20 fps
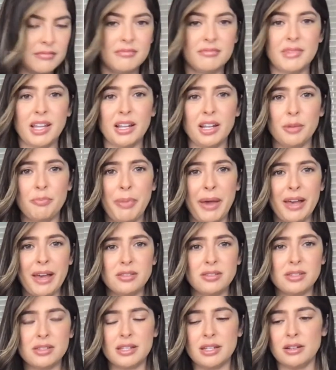They look pale
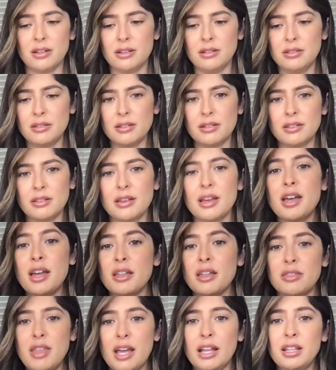still.
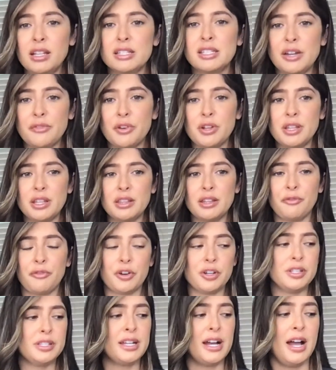They look different than the
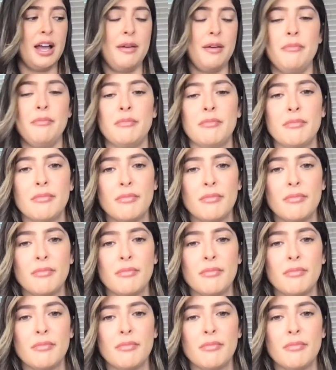first time.